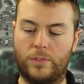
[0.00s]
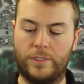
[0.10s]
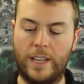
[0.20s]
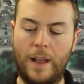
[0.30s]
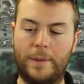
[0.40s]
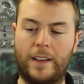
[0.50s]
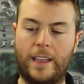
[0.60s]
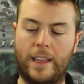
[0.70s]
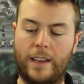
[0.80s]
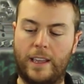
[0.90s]
dominant
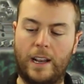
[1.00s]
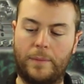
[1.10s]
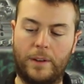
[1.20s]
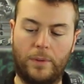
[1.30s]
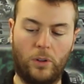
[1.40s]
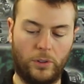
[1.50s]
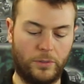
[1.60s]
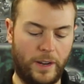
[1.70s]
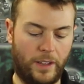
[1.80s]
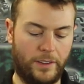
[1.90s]
hand and I'm going to hold
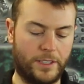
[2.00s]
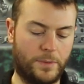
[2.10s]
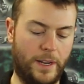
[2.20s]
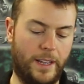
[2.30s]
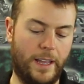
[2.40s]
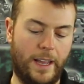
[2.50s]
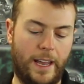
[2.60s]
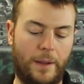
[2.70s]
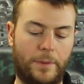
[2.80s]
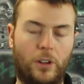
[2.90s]
the rail this way,
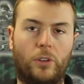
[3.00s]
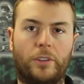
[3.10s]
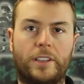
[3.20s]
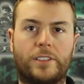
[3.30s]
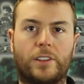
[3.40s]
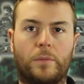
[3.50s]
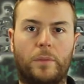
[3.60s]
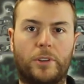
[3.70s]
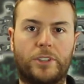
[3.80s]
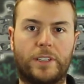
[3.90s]
and I'm going to hold these
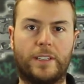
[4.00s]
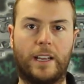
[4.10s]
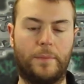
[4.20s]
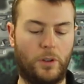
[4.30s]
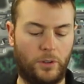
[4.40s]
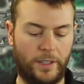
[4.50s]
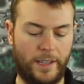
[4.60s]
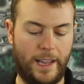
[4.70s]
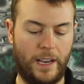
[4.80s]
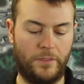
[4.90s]
thermal bushings like I'm holding
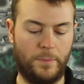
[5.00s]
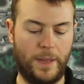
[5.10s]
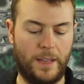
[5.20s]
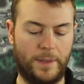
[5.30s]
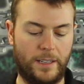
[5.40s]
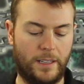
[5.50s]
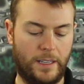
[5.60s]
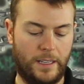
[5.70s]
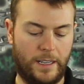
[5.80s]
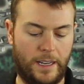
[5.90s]
the head of a baby.
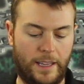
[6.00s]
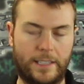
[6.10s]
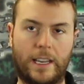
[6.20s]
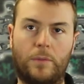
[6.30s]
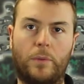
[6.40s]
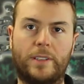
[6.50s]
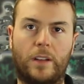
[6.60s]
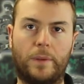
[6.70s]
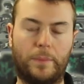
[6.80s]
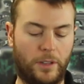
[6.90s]
That's kind of what we
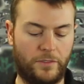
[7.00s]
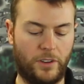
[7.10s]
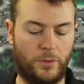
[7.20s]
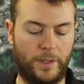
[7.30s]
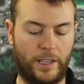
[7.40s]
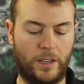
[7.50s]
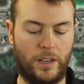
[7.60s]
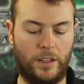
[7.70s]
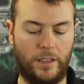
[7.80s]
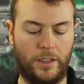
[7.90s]
tell people on the phone when they
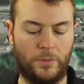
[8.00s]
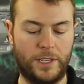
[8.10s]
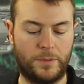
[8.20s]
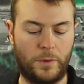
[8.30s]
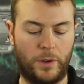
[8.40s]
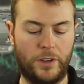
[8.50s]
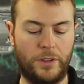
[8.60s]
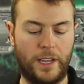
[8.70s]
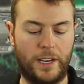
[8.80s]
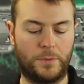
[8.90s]
call, and the reason we want to
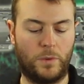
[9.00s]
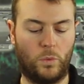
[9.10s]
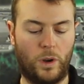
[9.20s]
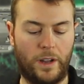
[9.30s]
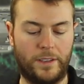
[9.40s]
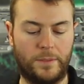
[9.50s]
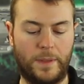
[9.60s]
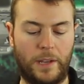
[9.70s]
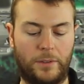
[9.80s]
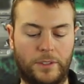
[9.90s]
do that is we want to
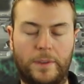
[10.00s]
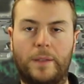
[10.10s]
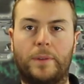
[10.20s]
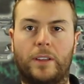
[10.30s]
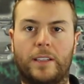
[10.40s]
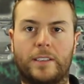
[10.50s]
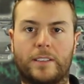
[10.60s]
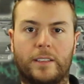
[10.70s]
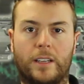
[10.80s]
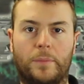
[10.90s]
be able to manipulate
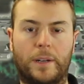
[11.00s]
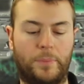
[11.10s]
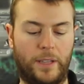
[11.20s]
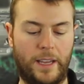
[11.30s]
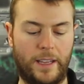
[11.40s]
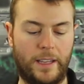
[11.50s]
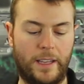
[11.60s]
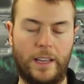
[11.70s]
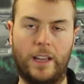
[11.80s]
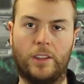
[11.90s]
this little bit of play
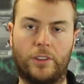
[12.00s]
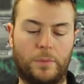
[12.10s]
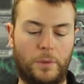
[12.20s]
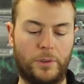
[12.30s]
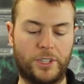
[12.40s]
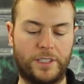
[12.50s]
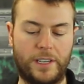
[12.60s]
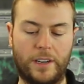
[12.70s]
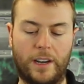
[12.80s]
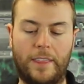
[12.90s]
in the thermal bushings
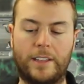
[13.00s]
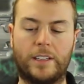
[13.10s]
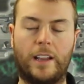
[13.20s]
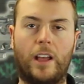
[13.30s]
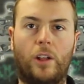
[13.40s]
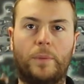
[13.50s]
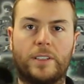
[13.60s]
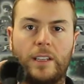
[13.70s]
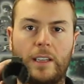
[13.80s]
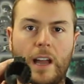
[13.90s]
here, and that's going to help
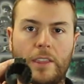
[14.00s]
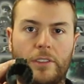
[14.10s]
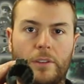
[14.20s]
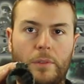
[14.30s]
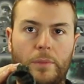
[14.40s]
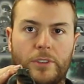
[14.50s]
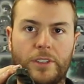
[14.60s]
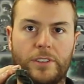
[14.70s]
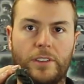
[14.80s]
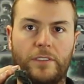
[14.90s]
us align the thermal
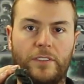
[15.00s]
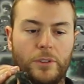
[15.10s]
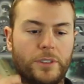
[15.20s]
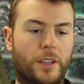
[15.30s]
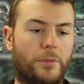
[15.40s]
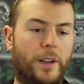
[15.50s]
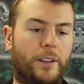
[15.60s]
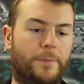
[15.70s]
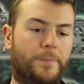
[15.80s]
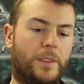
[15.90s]
bushings to the flutes on the rail.